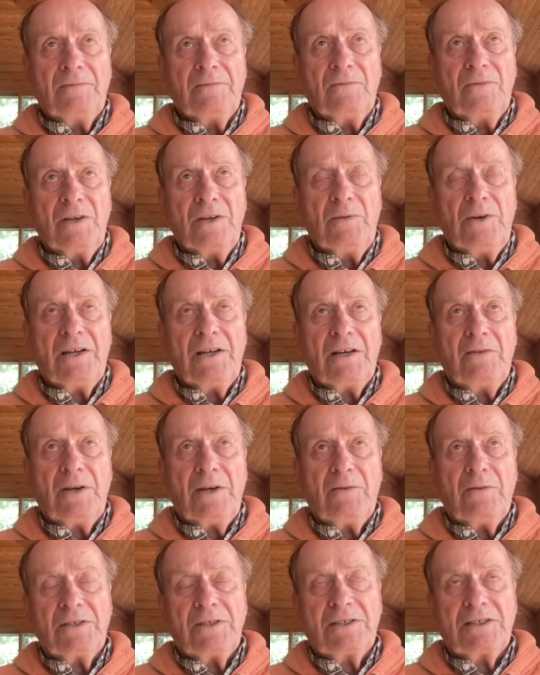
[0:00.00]

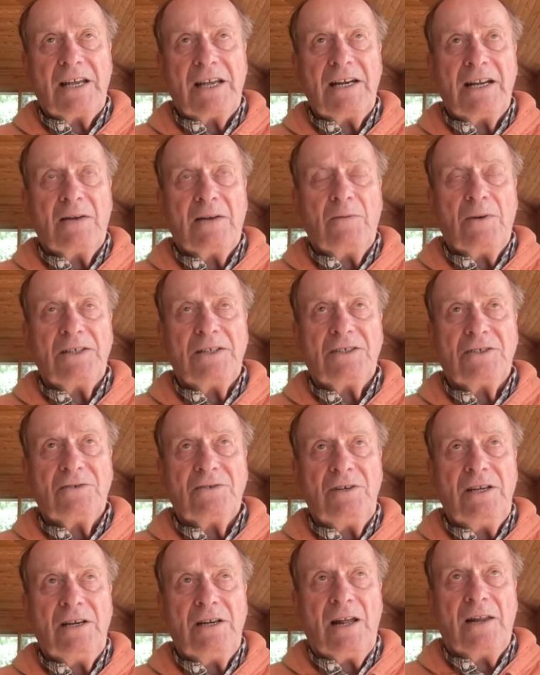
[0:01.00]
we were standing on one
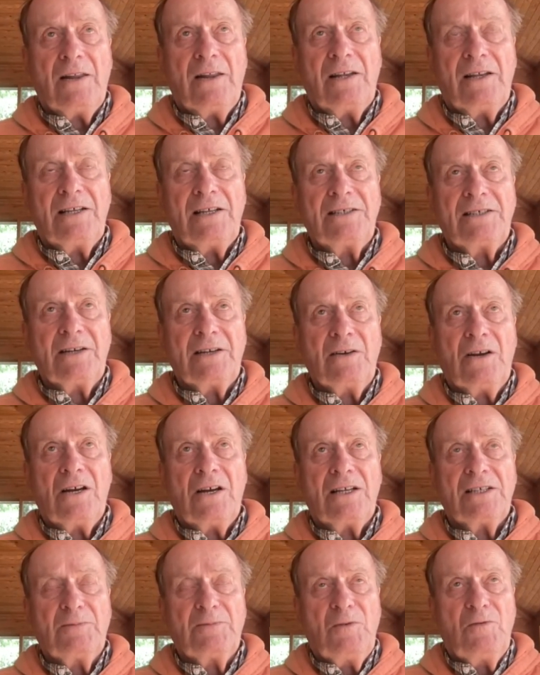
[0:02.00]
street, and then they said,
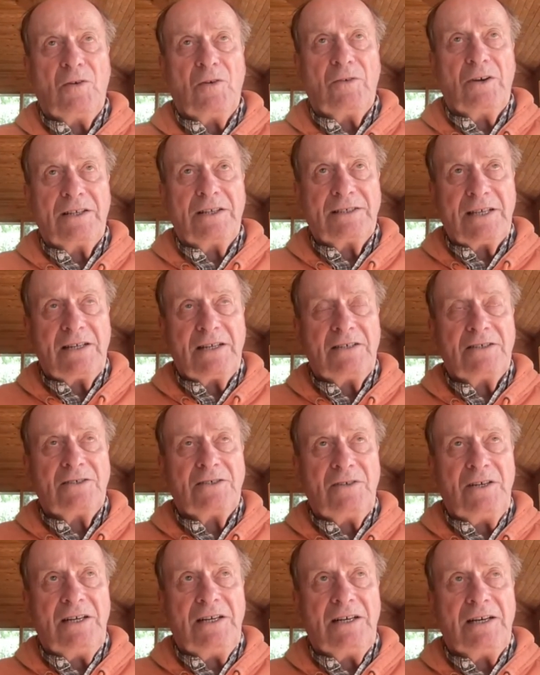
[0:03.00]
oh, let's move over to this other
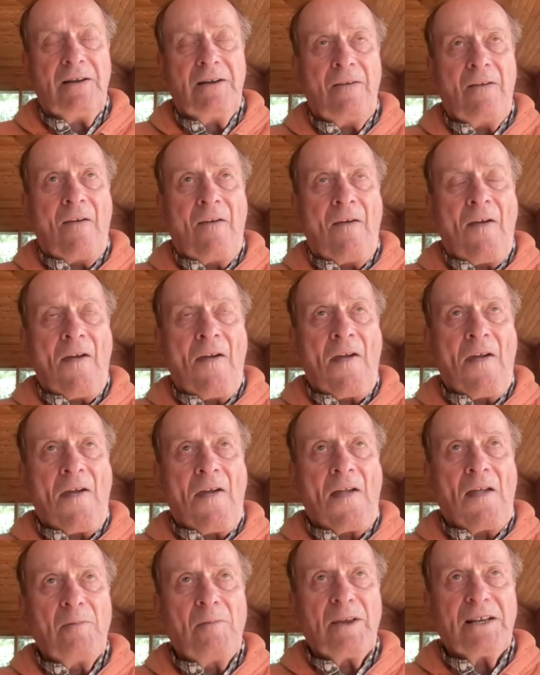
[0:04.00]
street
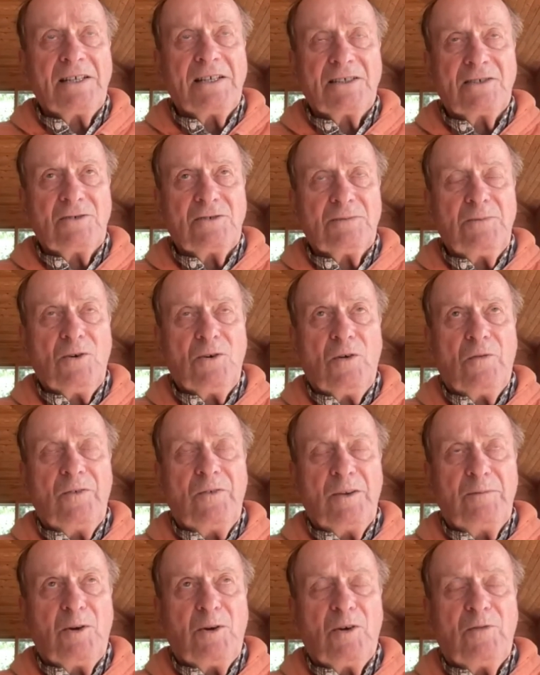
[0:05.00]
because there was
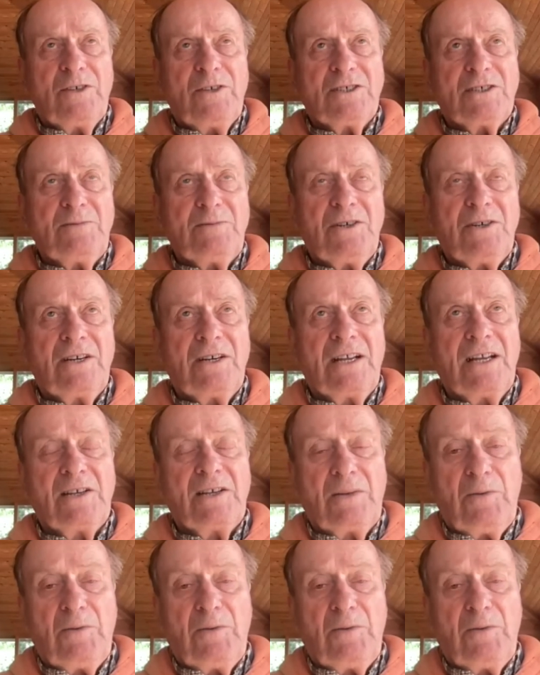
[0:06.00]
more visibility.